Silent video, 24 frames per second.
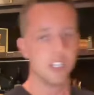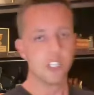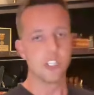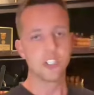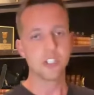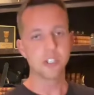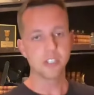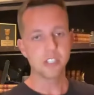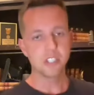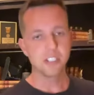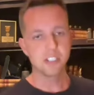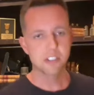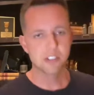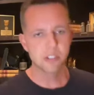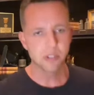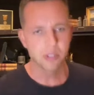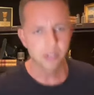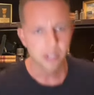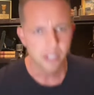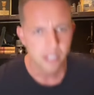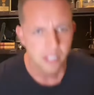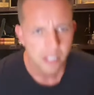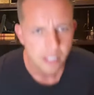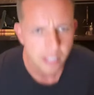Shirt that is
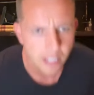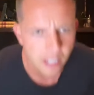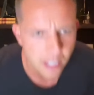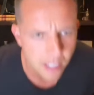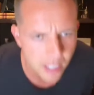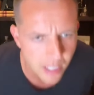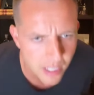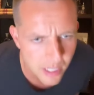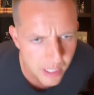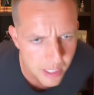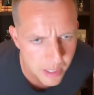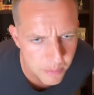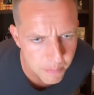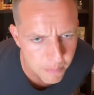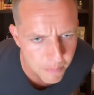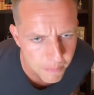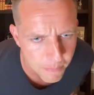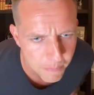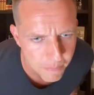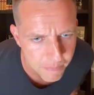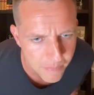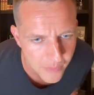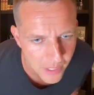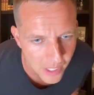sold.
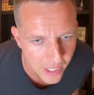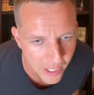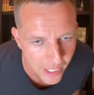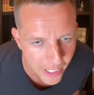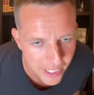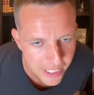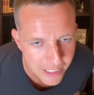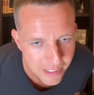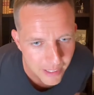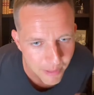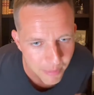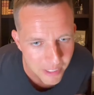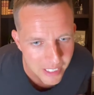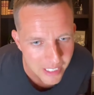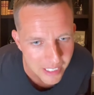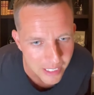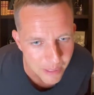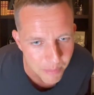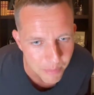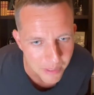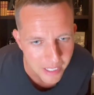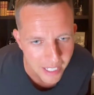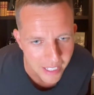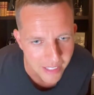I can type that into
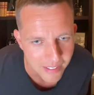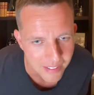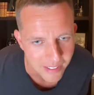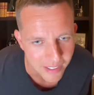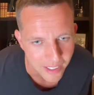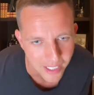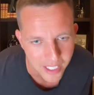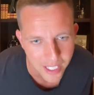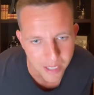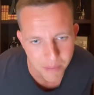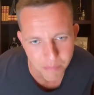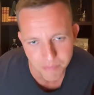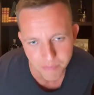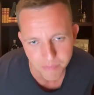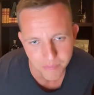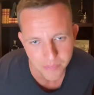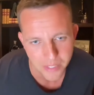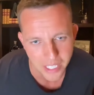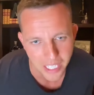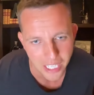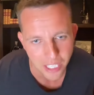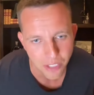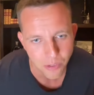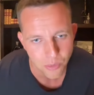eBay easy.
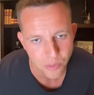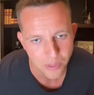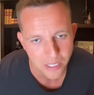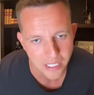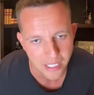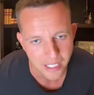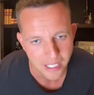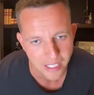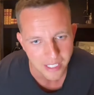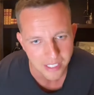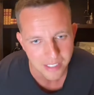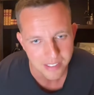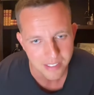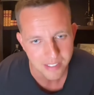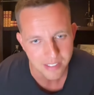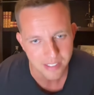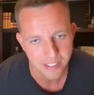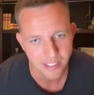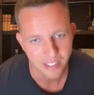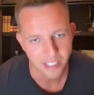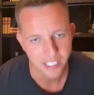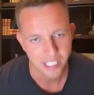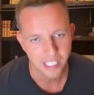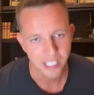Yep, and read it
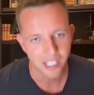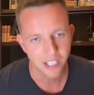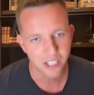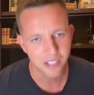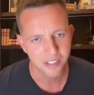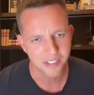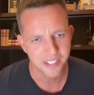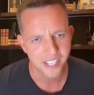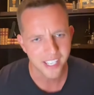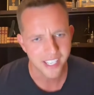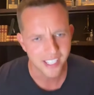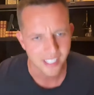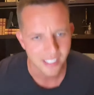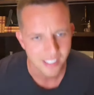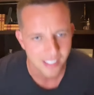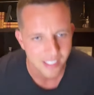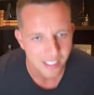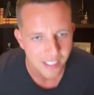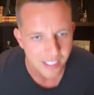consistently. Oh dang.